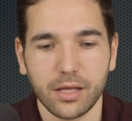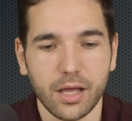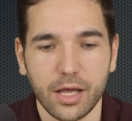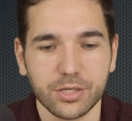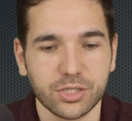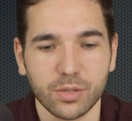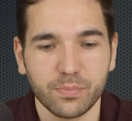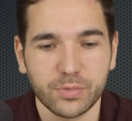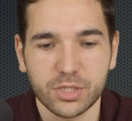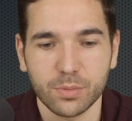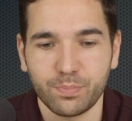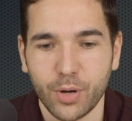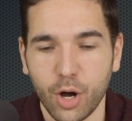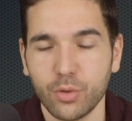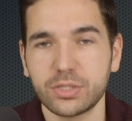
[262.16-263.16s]
a
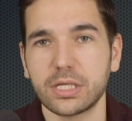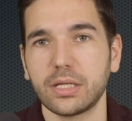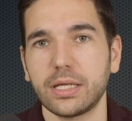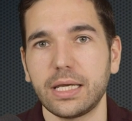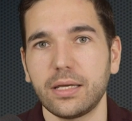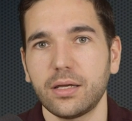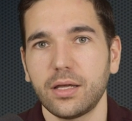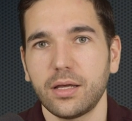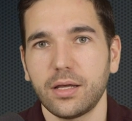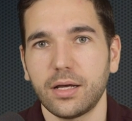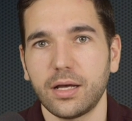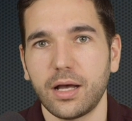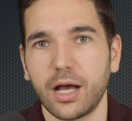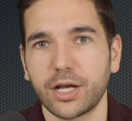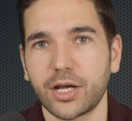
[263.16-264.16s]
supposedly
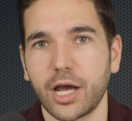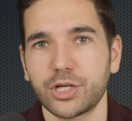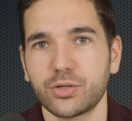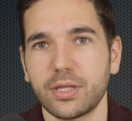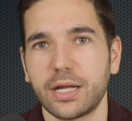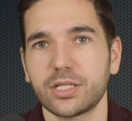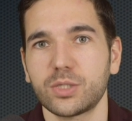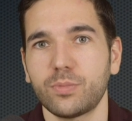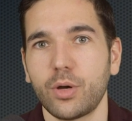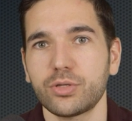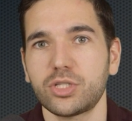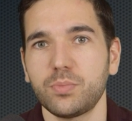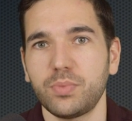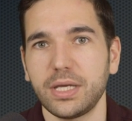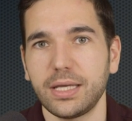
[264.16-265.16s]
a country that is
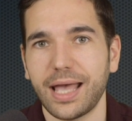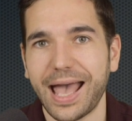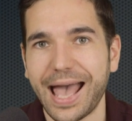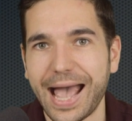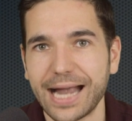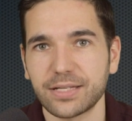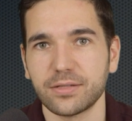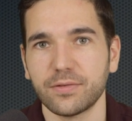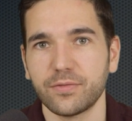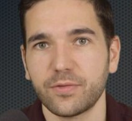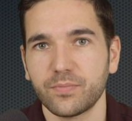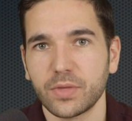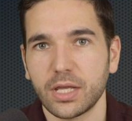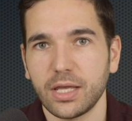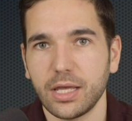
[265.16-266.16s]
supposed to be active
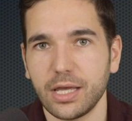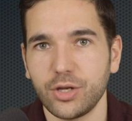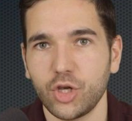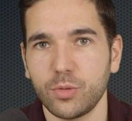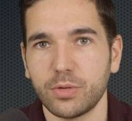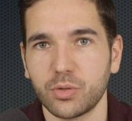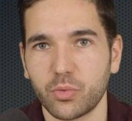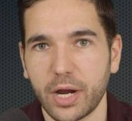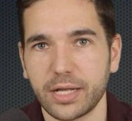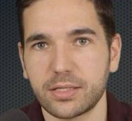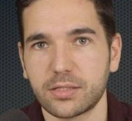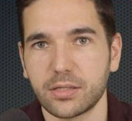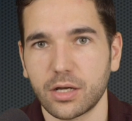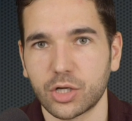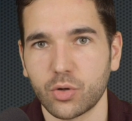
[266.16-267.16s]
in human
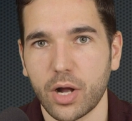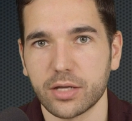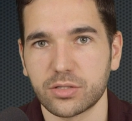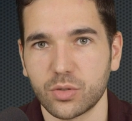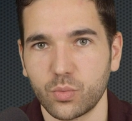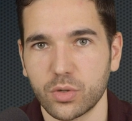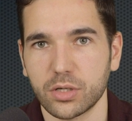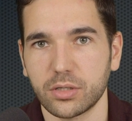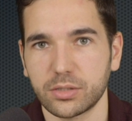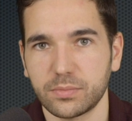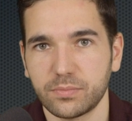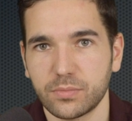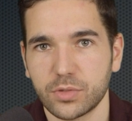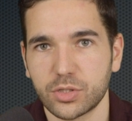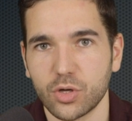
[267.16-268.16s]
rights across the world.
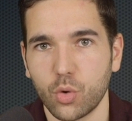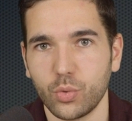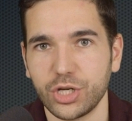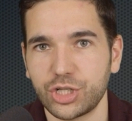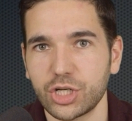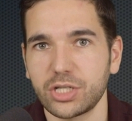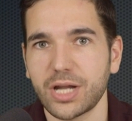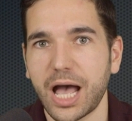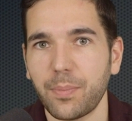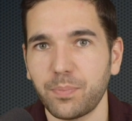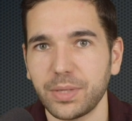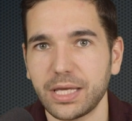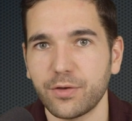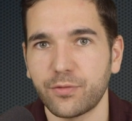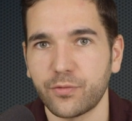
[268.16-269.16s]
So we should not
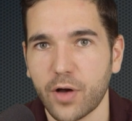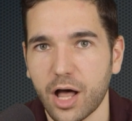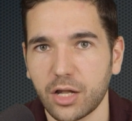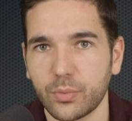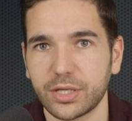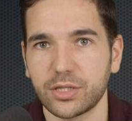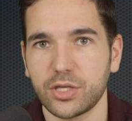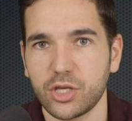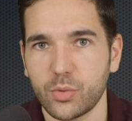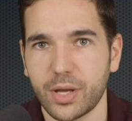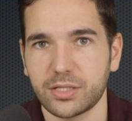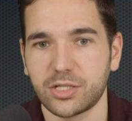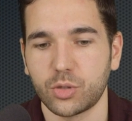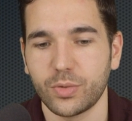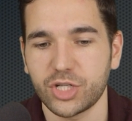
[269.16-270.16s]
be following the
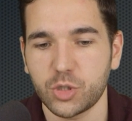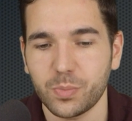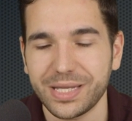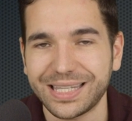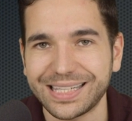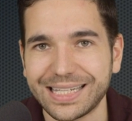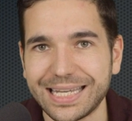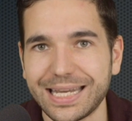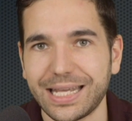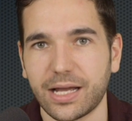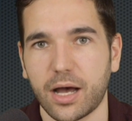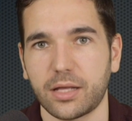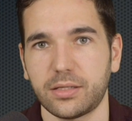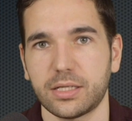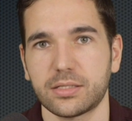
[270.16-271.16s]
U.S. here. We should be leading
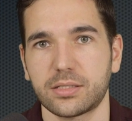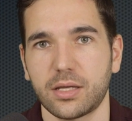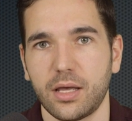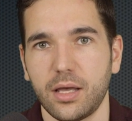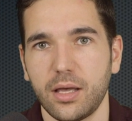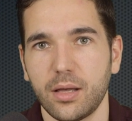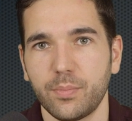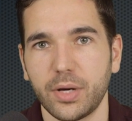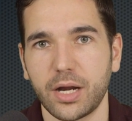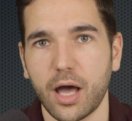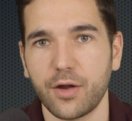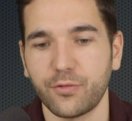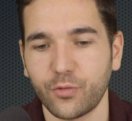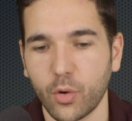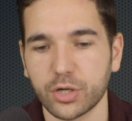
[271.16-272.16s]
on this. But
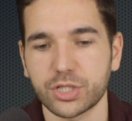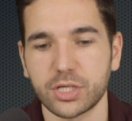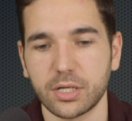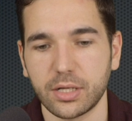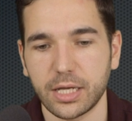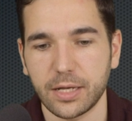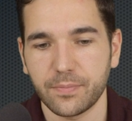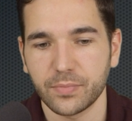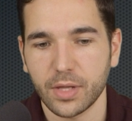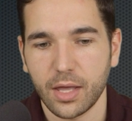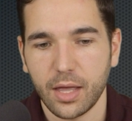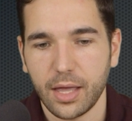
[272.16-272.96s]
unfortunately,